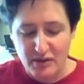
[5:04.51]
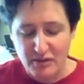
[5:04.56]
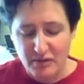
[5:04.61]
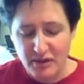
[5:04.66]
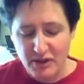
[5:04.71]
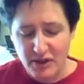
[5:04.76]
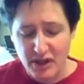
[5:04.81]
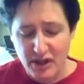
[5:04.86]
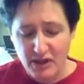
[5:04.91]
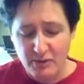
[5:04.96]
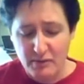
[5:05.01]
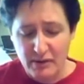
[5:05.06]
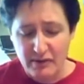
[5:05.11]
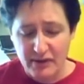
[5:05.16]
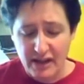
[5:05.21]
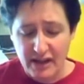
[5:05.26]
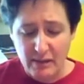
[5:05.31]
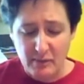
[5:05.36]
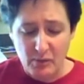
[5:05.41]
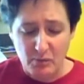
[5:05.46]
You want to change them
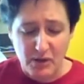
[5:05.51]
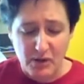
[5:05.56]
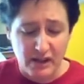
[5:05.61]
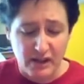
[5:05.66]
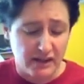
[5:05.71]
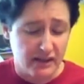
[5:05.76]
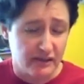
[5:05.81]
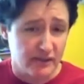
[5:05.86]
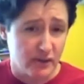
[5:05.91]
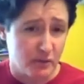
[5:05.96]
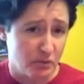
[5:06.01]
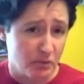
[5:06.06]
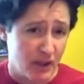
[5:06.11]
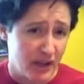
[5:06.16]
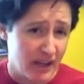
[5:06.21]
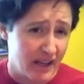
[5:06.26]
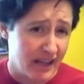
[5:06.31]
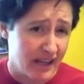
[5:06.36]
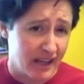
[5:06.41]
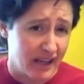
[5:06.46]
every couple of months if you're
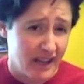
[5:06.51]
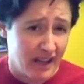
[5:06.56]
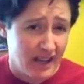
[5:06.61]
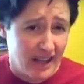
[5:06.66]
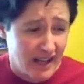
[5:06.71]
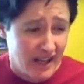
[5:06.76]
playing.